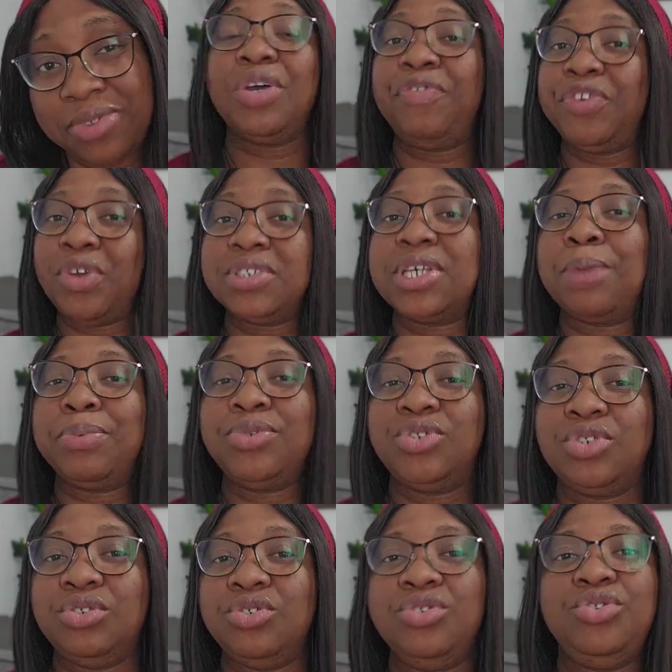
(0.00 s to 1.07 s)
So if it does happen
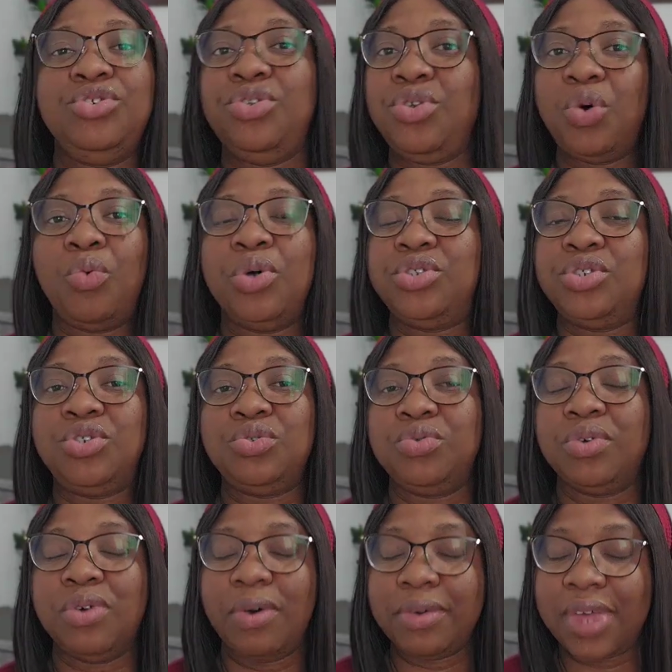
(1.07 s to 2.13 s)
to you, you know what to
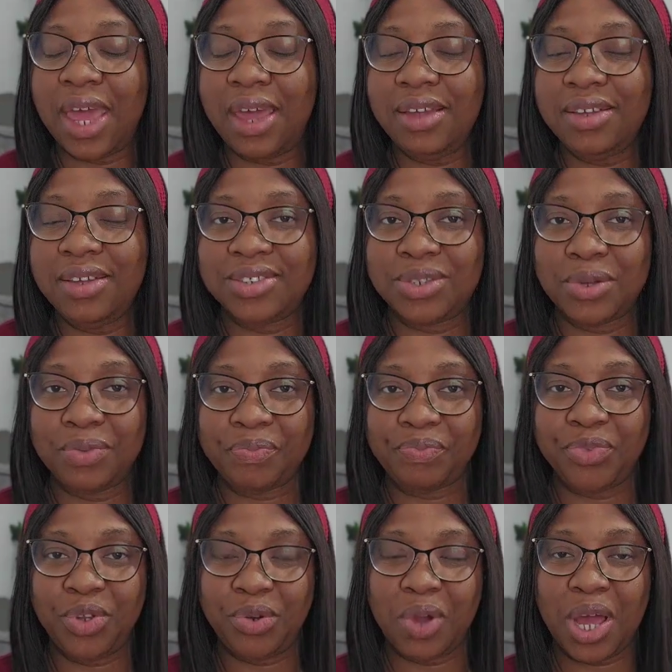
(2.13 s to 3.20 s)
do. Okay? So
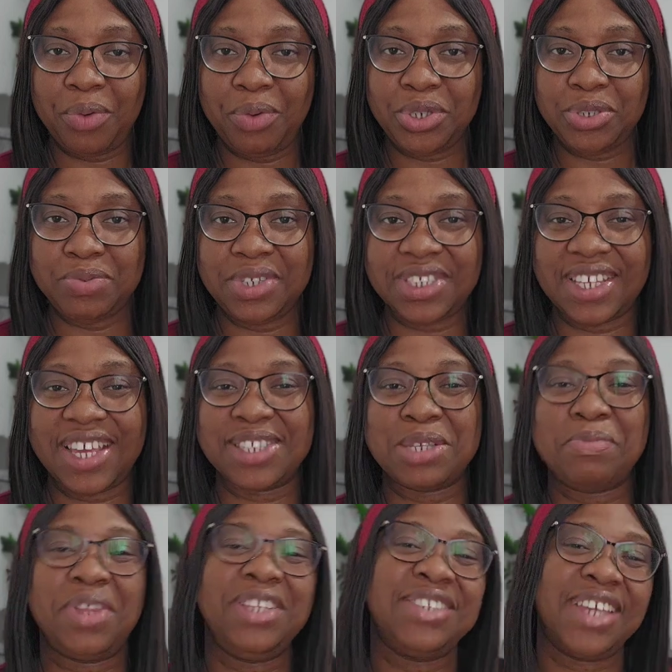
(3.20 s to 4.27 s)
you know how we do it. To get
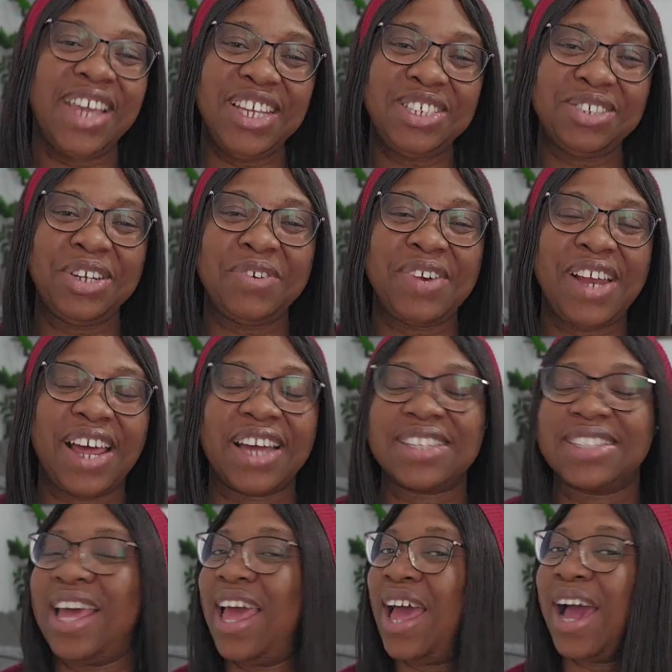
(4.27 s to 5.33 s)
something to eat, drink, relax,
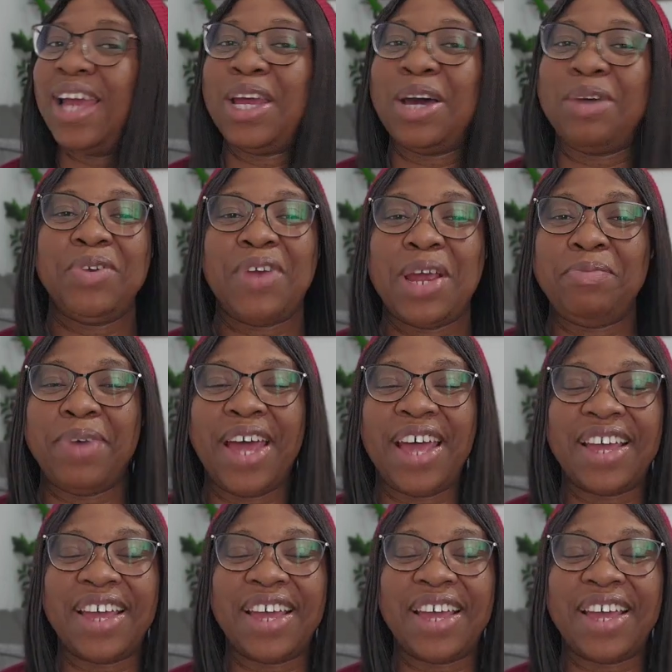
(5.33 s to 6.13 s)
and I'll be right back.